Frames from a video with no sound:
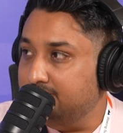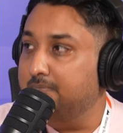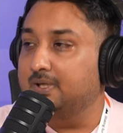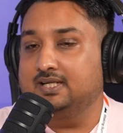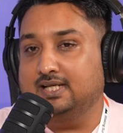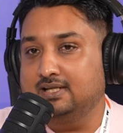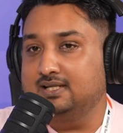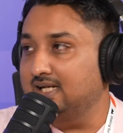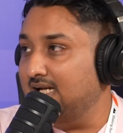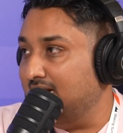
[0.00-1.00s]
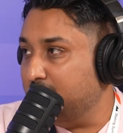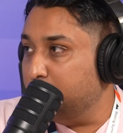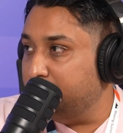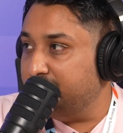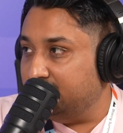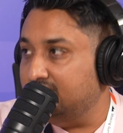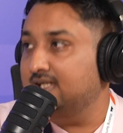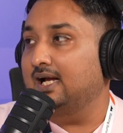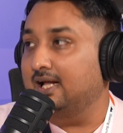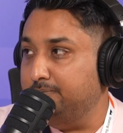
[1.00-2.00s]
but then they had to pivot
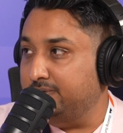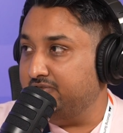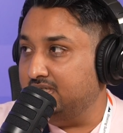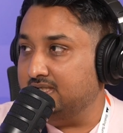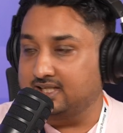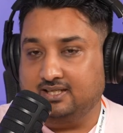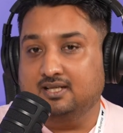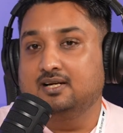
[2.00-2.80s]
and pivot again